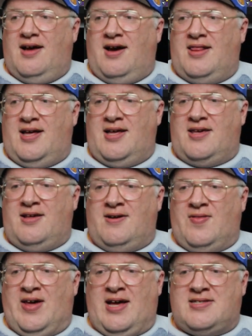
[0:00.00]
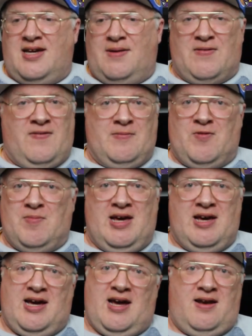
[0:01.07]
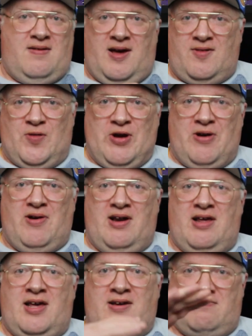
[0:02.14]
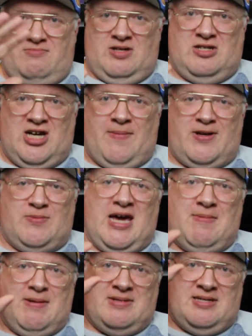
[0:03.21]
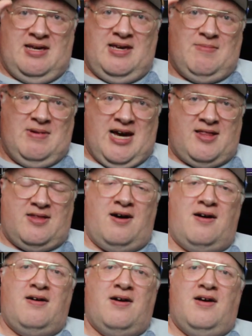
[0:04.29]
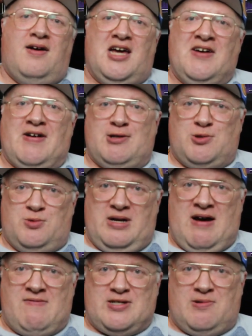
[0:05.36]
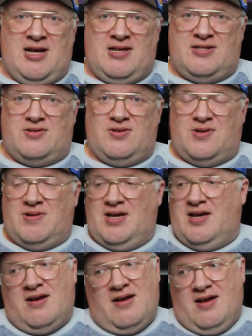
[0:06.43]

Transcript: I think, you know, that's it. But for me, again, like the EuroLeague, the championship game, seeing him get there, if I was having to write this story,